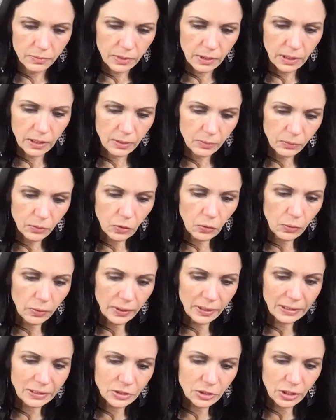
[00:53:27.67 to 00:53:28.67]
And I'm
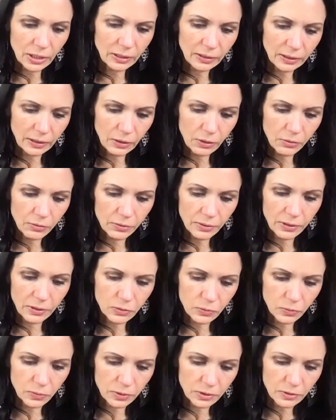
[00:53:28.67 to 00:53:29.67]
going gently over
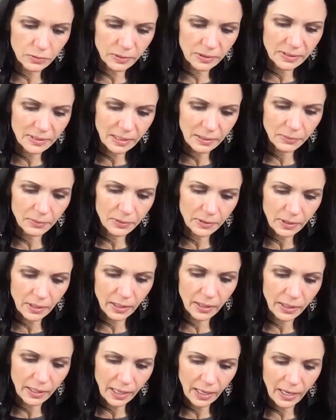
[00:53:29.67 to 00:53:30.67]
these words because they were
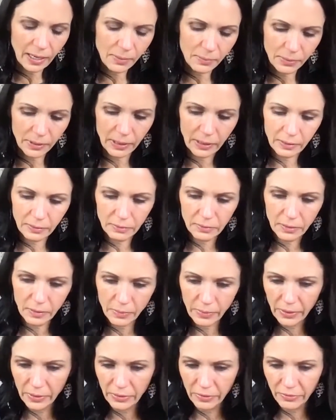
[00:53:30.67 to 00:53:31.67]
not happy
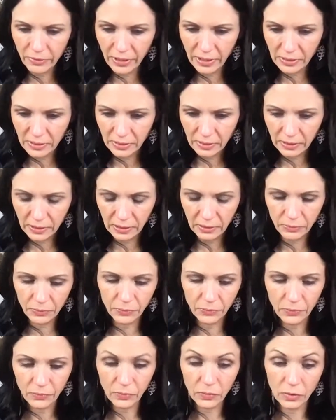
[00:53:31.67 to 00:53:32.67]
about the Vaseline.
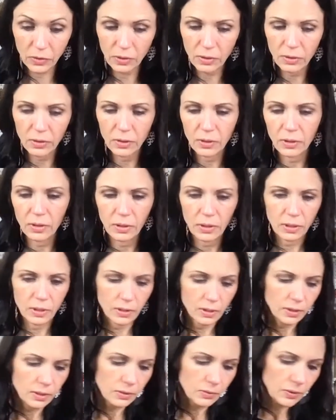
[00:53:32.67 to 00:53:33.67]

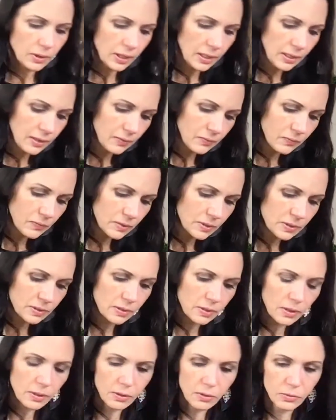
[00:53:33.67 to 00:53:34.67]
Okay,
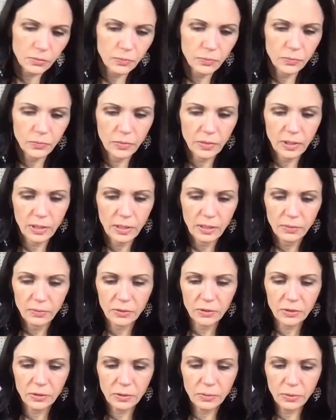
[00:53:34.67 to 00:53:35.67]
so I'm
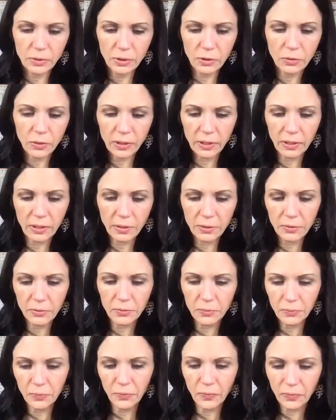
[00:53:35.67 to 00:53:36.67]
just going to put a quick
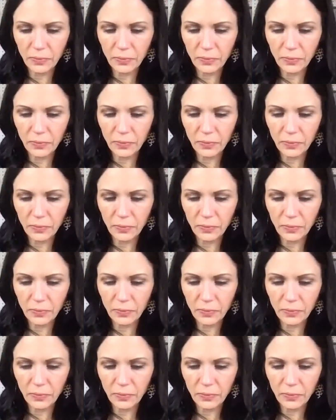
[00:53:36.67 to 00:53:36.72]
coat.